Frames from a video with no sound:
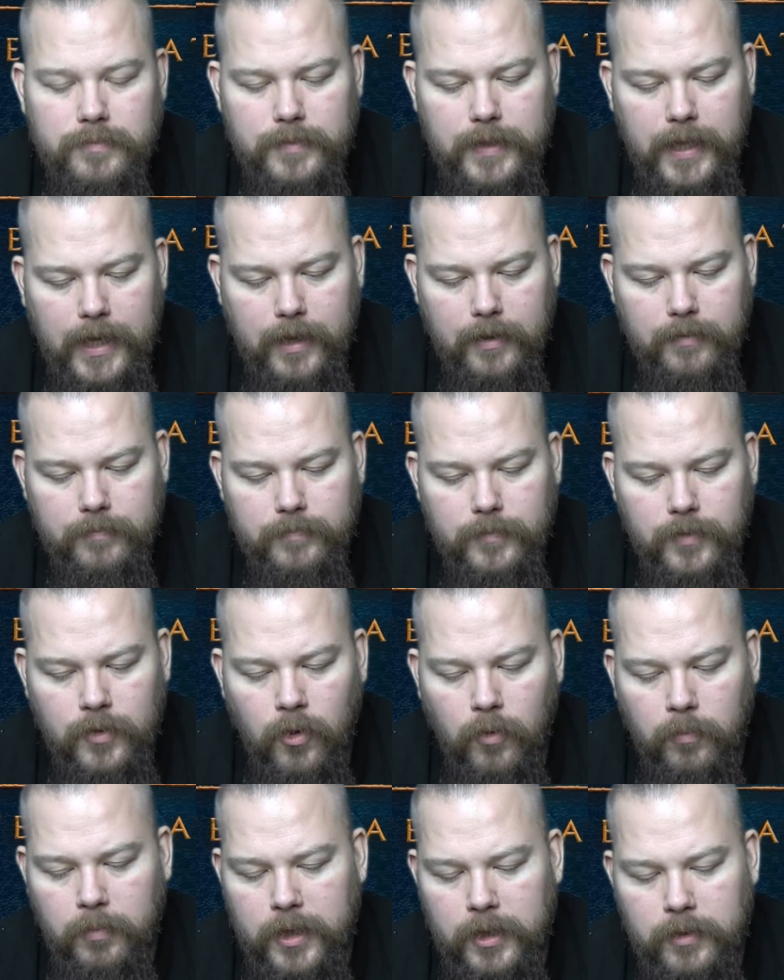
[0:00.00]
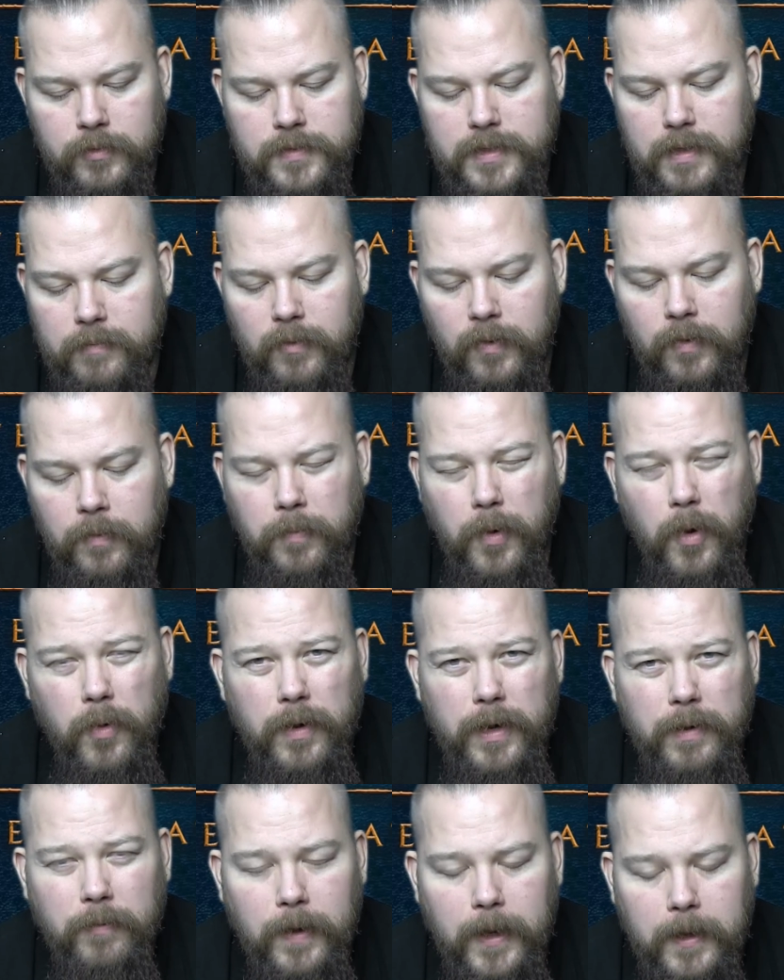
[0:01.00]
yeah, nobody used him with a bow
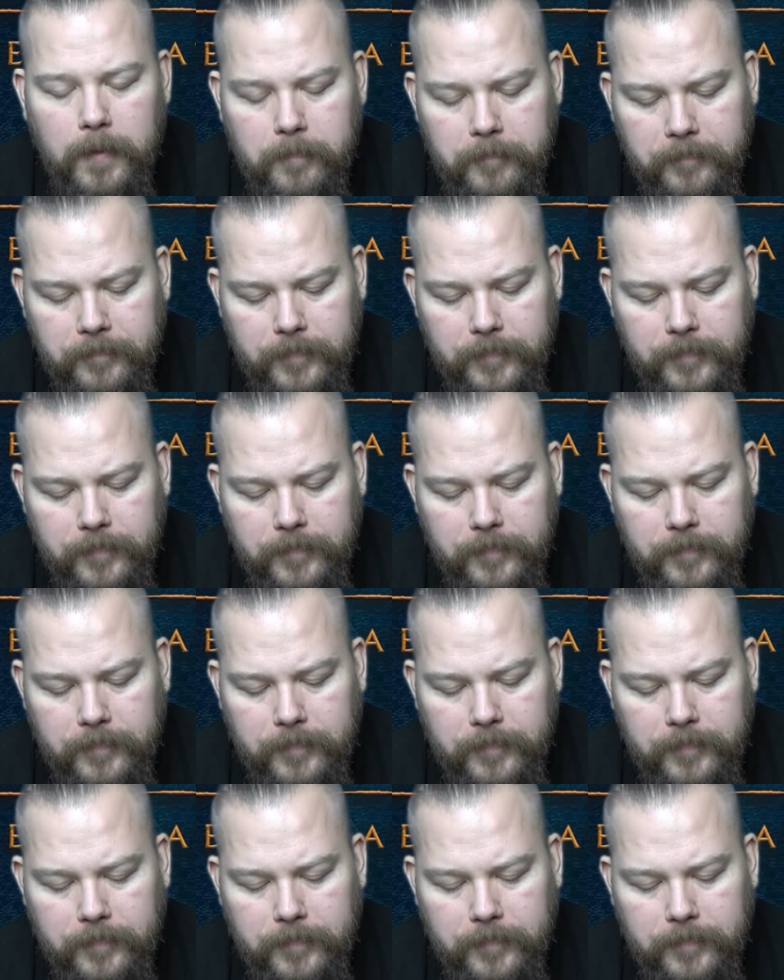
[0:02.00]
anyway.